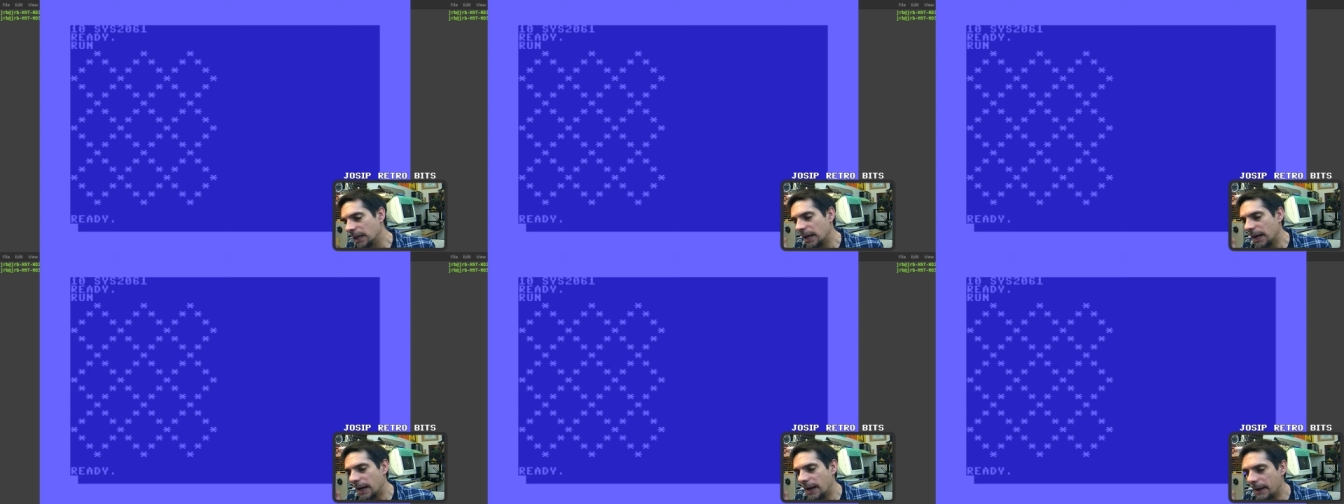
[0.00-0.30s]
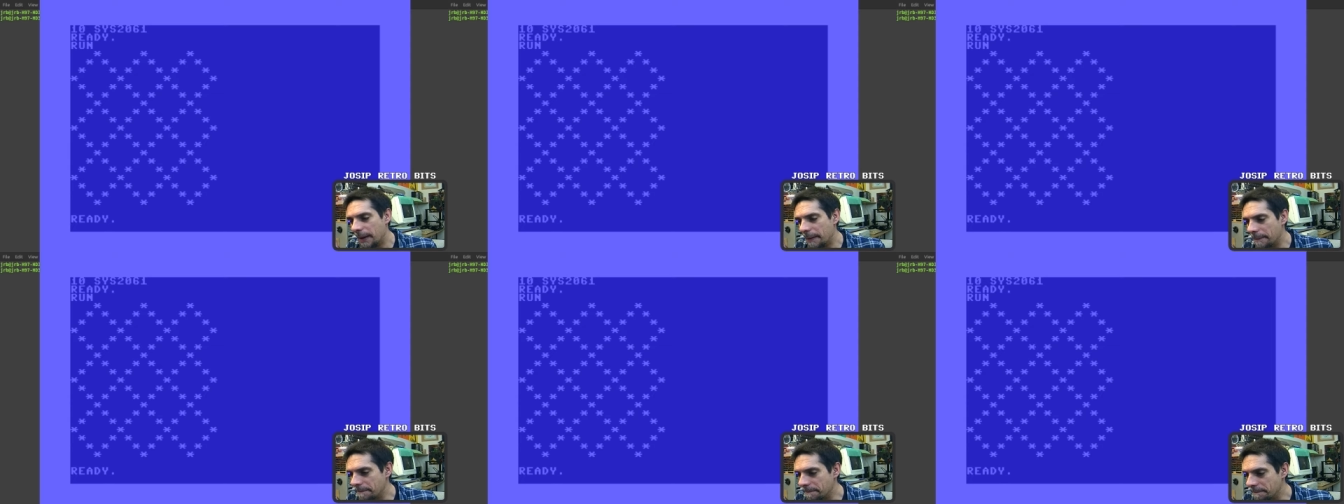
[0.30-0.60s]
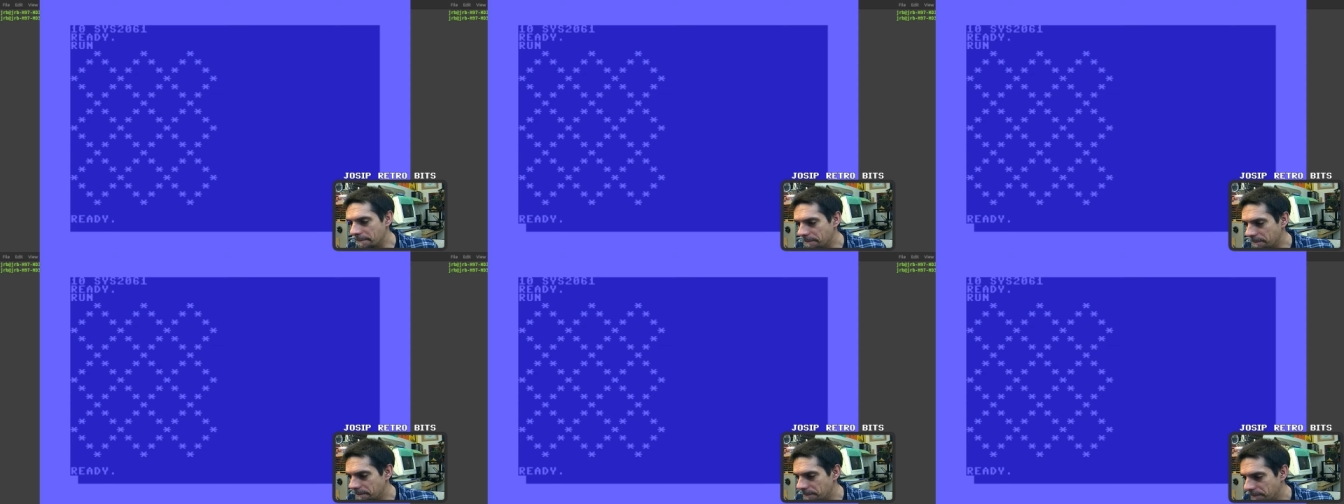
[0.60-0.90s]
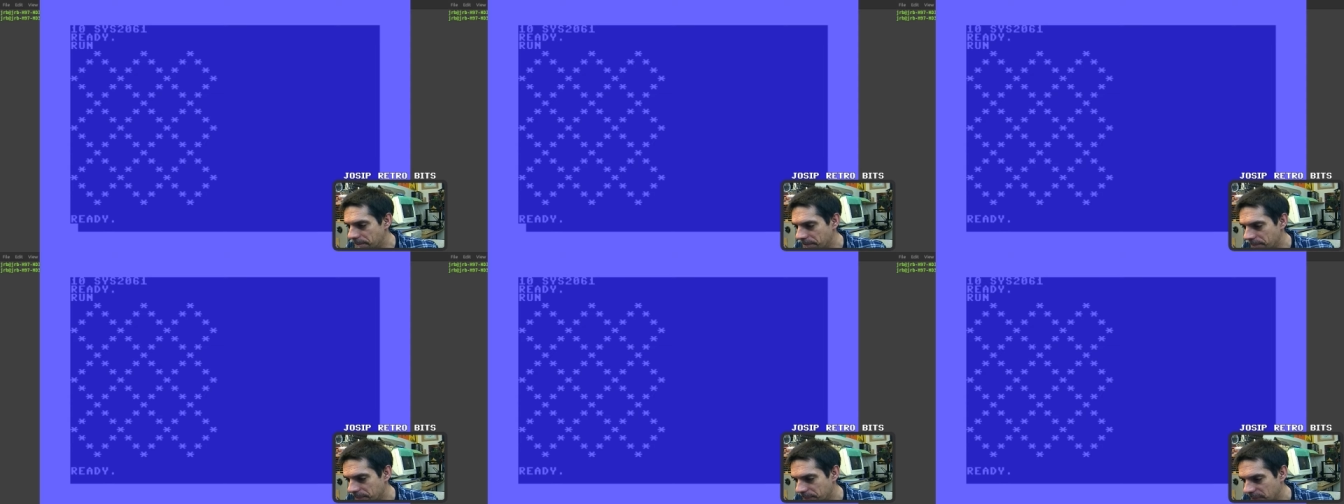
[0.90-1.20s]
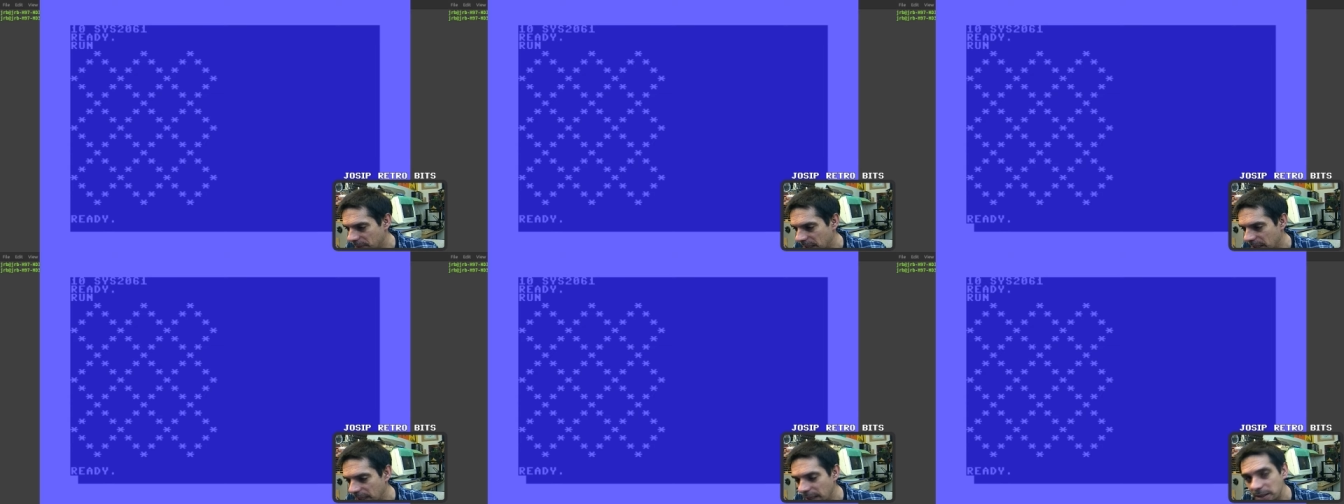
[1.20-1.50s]
Um,
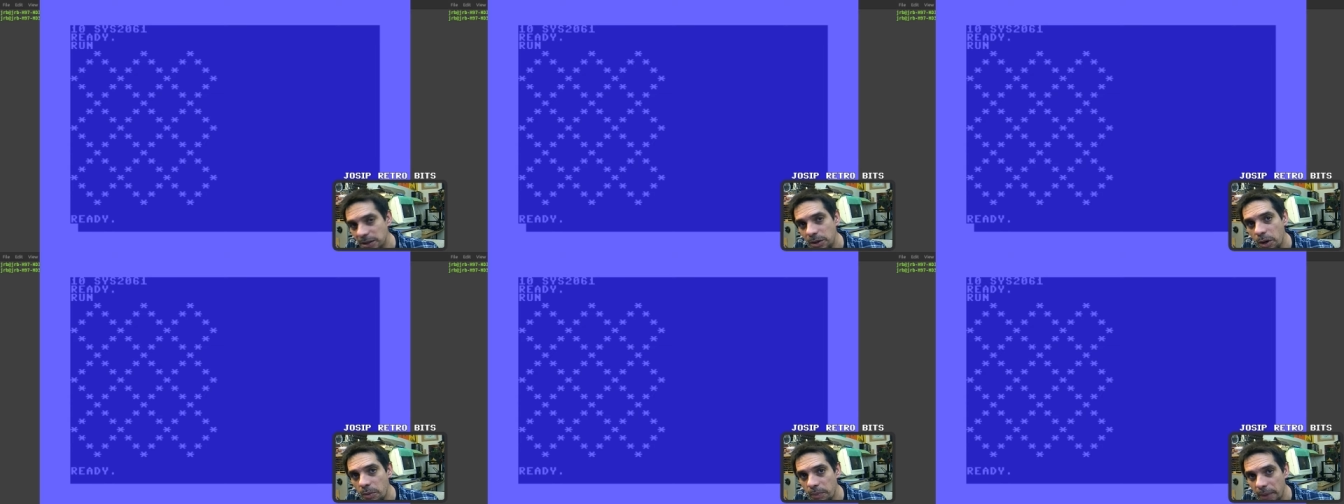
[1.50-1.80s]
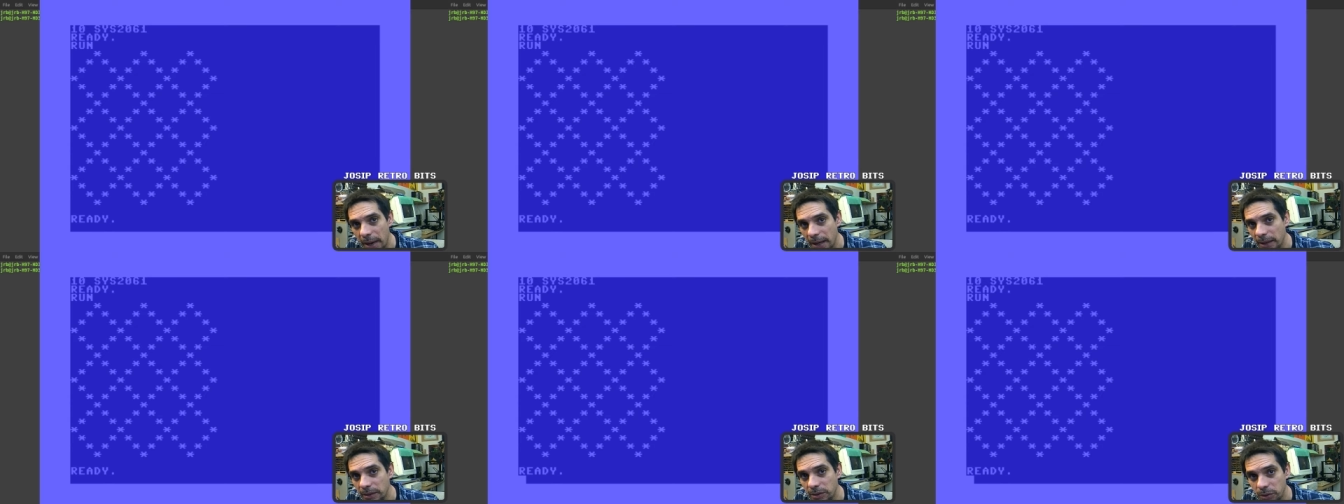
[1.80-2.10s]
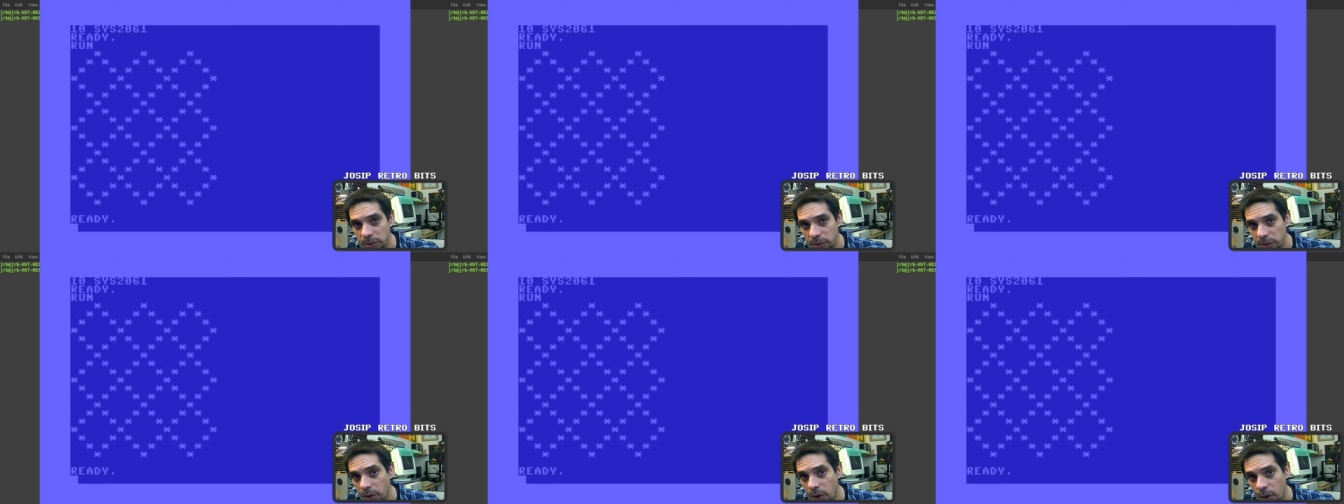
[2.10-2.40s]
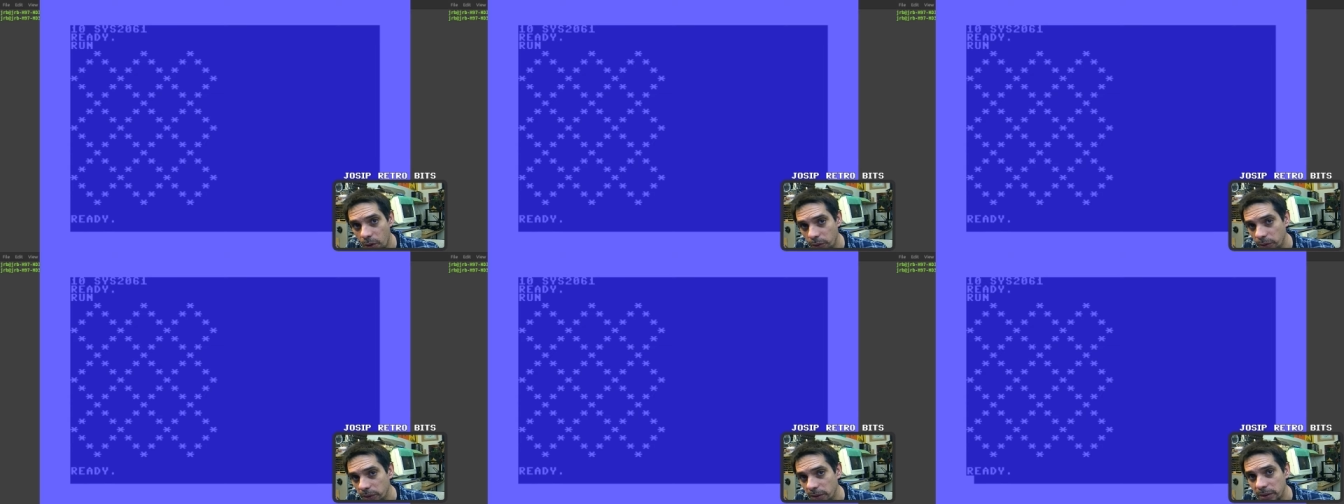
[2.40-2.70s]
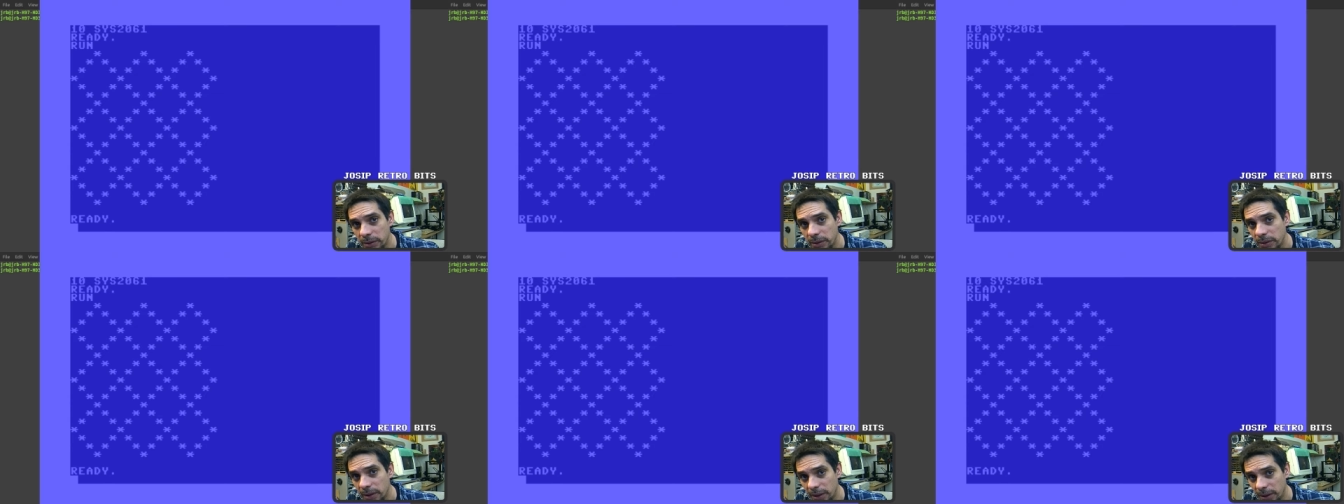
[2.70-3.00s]
let's go back to the code
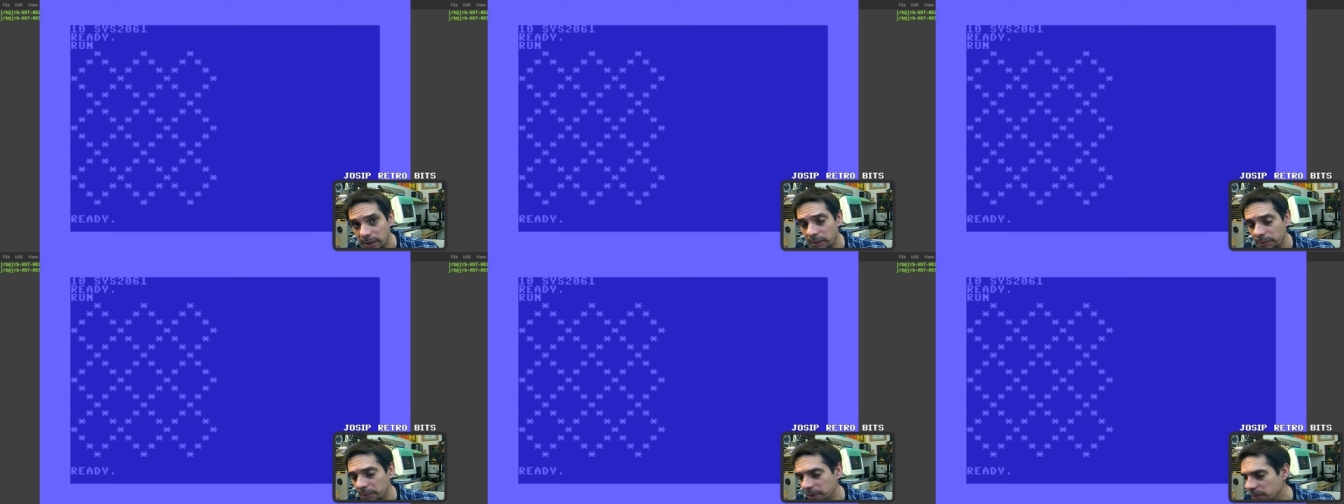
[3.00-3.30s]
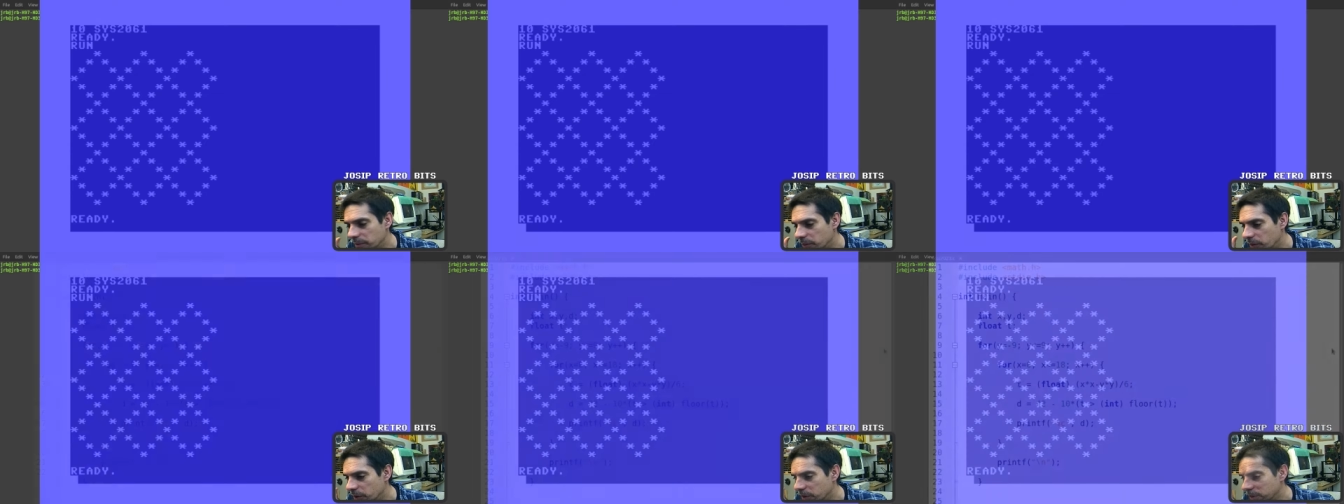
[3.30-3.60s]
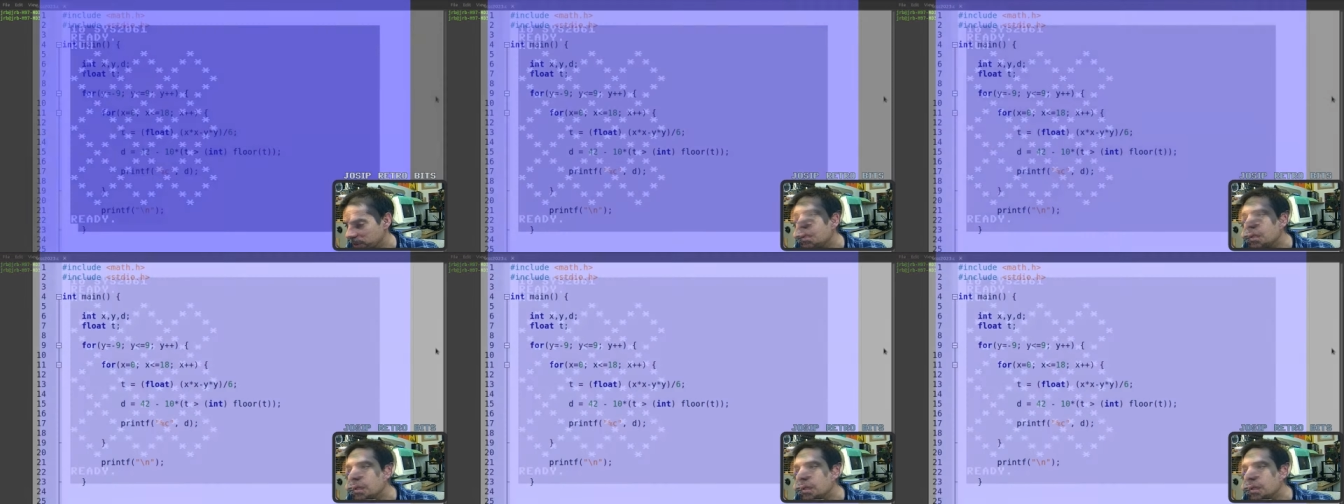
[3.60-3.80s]
a little bit more.